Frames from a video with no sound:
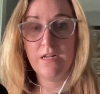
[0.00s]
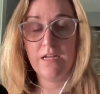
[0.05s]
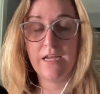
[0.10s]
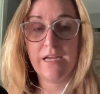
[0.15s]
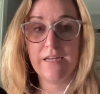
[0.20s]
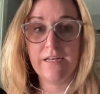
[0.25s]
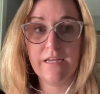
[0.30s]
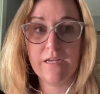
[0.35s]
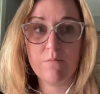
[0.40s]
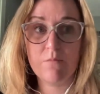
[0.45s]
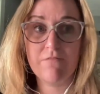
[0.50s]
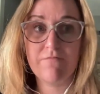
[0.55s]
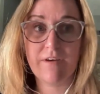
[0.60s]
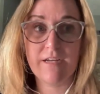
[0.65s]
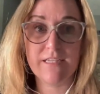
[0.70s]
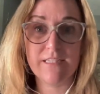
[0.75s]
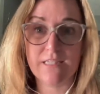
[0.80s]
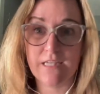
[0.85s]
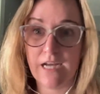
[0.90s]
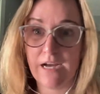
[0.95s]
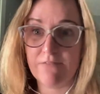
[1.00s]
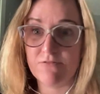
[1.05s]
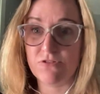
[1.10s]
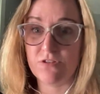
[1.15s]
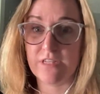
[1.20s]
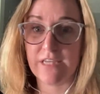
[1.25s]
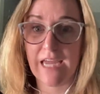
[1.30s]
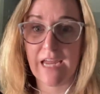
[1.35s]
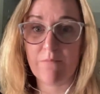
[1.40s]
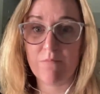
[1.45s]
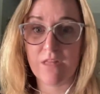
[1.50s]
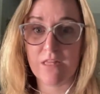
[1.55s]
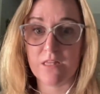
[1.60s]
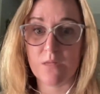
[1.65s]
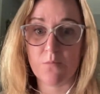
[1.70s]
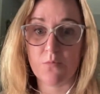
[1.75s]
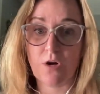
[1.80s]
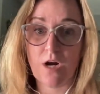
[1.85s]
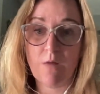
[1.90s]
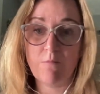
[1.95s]
And Nick Pivetta said after the game that the
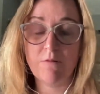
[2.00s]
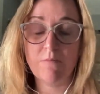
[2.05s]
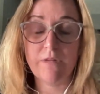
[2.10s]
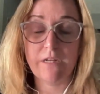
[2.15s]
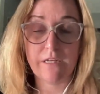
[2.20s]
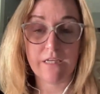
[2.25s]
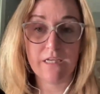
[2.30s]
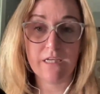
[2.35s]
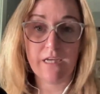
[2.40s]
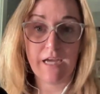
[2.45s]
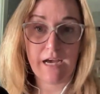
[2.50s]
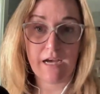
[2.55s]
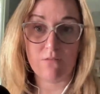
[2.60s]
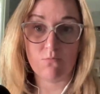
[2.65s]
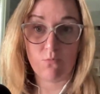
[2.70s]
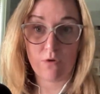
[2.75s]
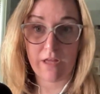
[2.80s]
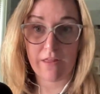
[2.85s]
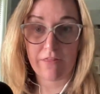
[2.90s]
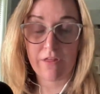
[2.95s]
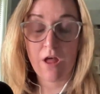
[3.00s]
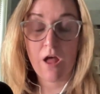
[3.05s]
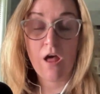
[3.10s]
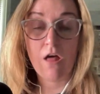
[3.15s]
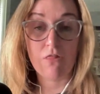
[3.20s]
problem that he had with